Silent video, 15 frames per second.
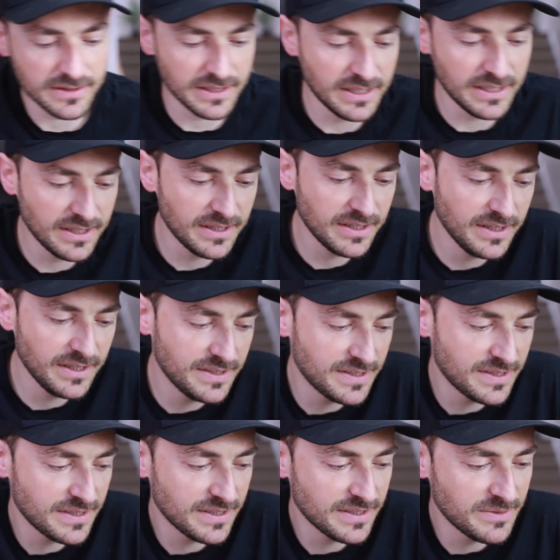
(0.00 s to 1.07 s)

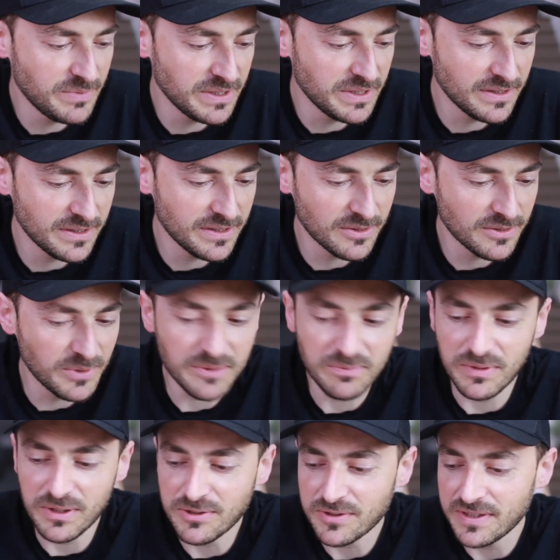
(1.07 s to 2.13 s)
It's been a
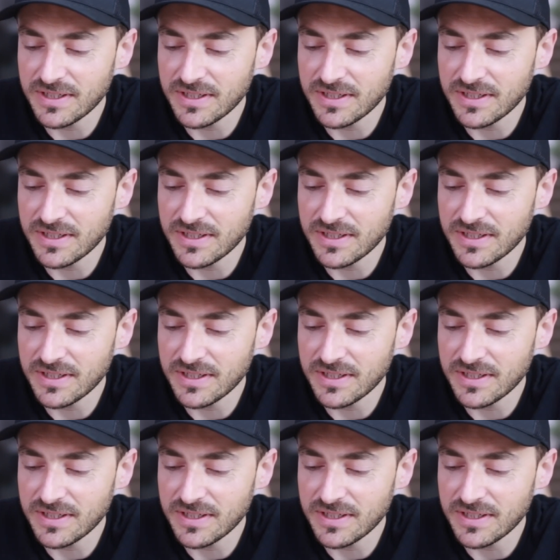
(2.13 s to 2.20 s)
great pleasure.